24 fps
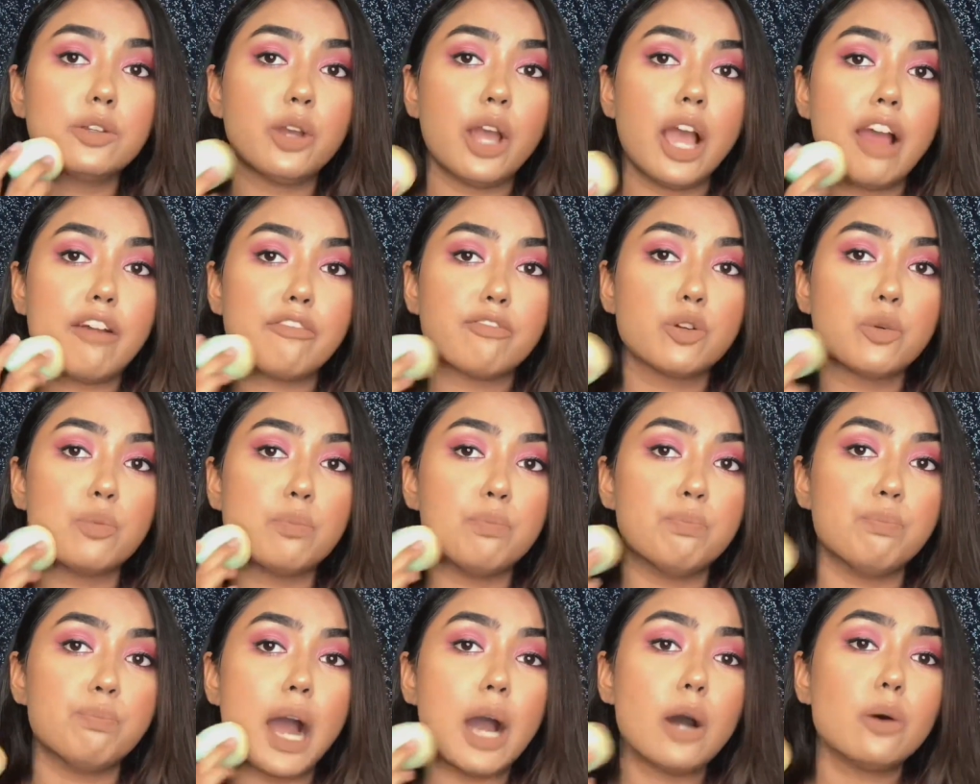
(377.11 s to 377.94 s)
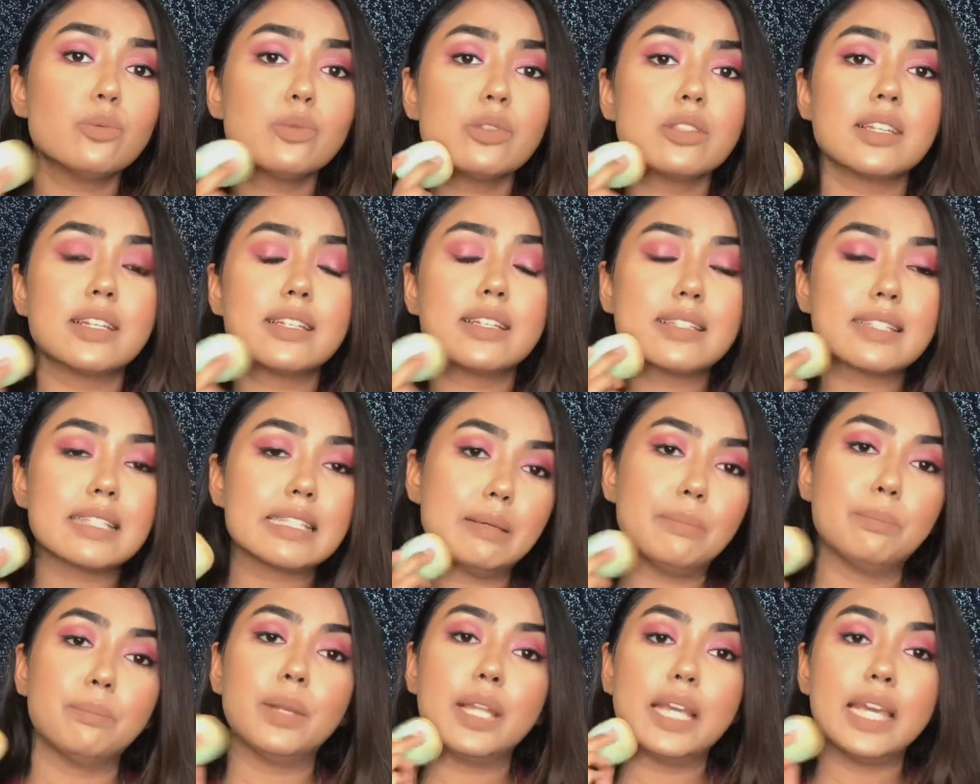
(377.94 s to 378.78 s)
You have to bounce it
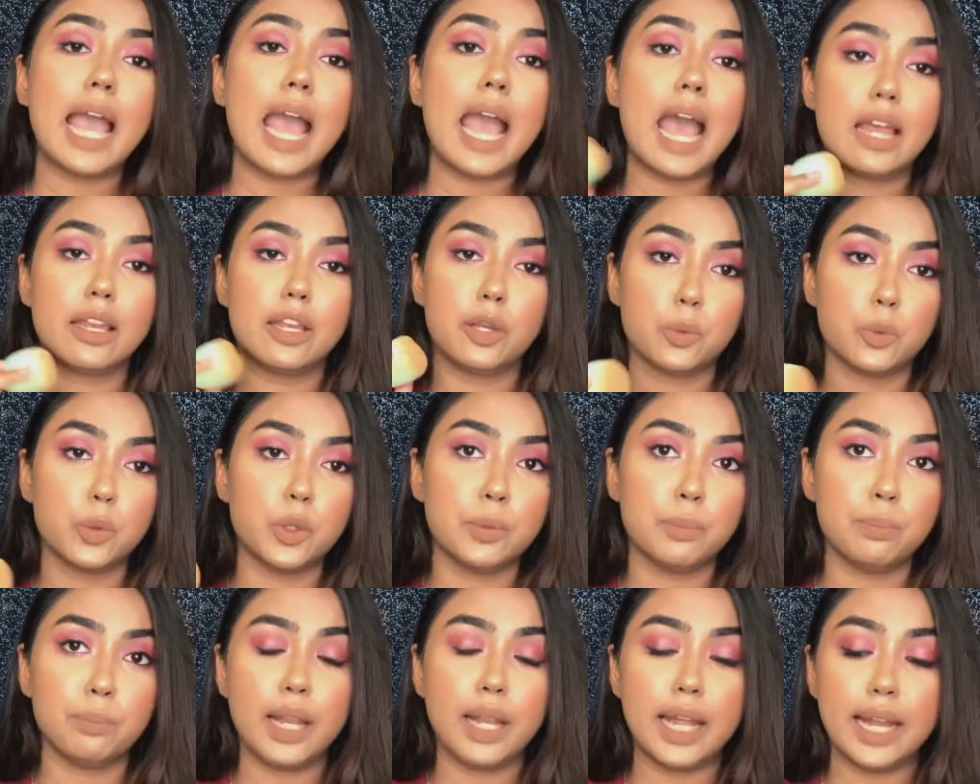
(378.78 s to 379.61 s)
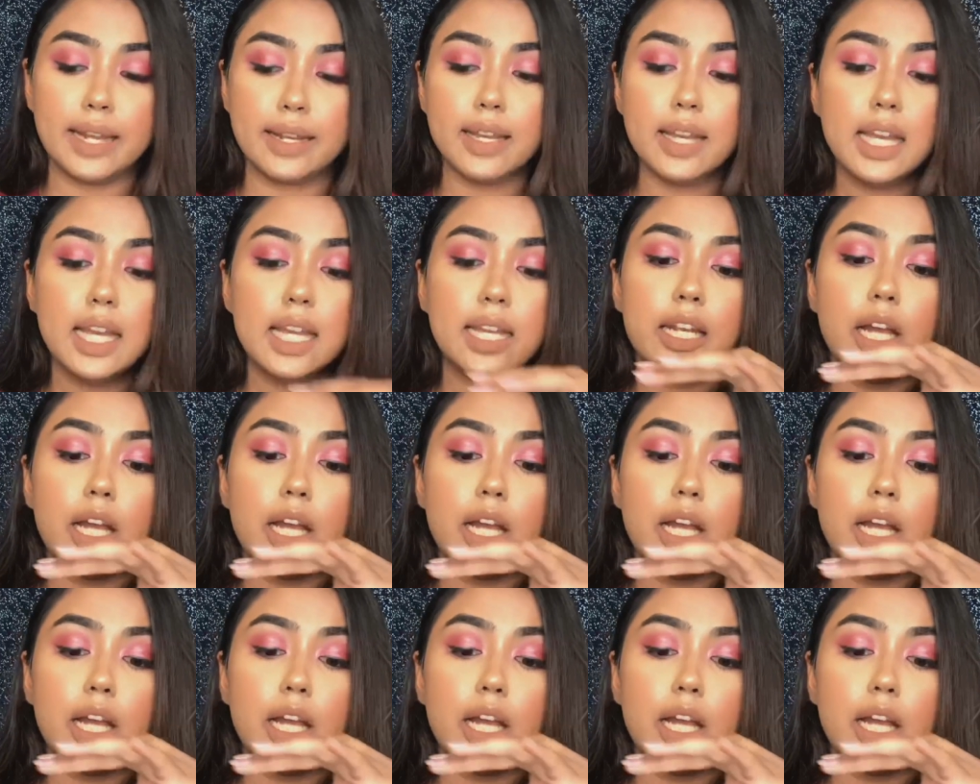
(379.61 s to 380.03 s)
simply and it would blend.